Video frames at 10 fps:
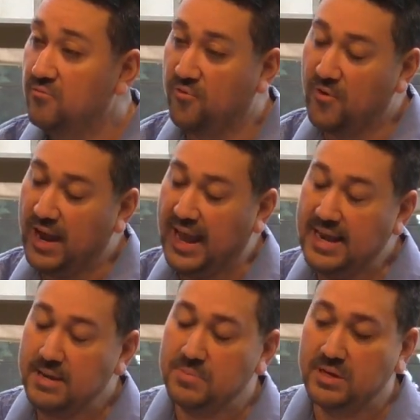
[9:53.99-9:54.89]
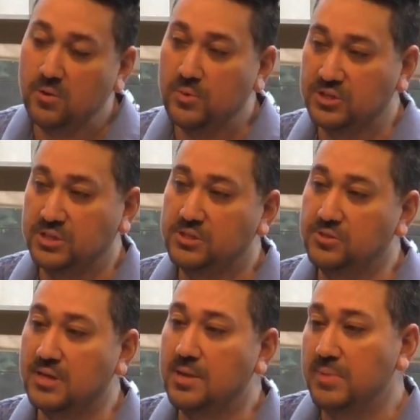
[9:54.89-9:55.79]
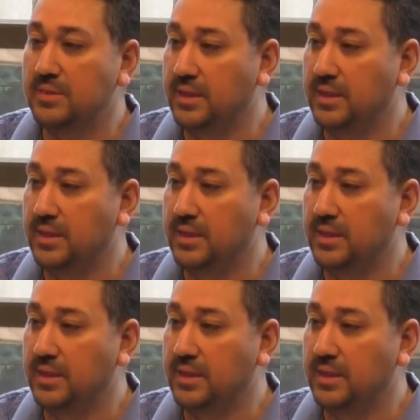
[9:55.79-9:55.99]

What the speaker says: for anybody wishing to come in